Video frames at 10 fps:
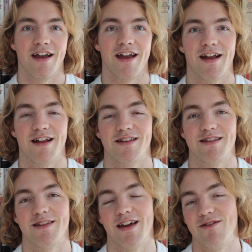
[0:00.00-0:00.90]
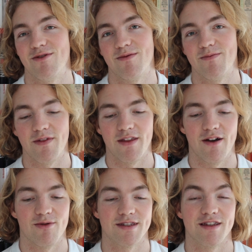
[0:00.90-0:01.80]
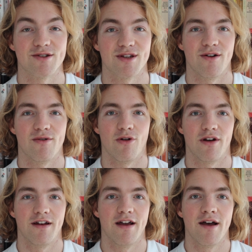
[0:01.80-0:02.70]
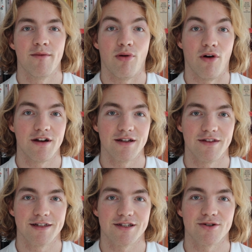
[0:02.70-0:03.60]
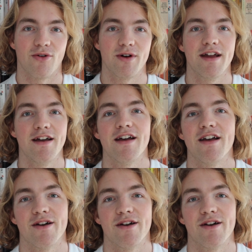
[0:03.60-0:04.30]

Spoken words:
And then there was this one point in the story